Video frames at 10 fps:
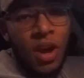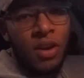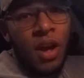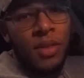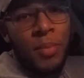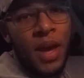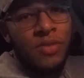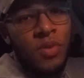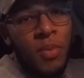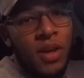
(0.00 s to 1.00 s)
gone on the
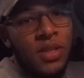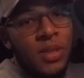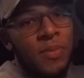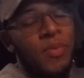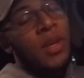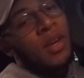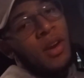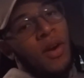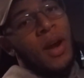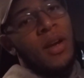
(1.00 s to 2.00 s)
past few months.
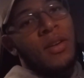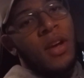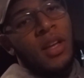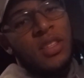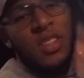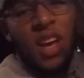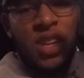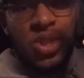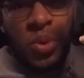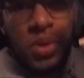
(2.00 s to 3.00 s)
All right, I'll see you guys
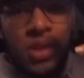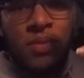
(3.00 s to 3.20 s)
shortly.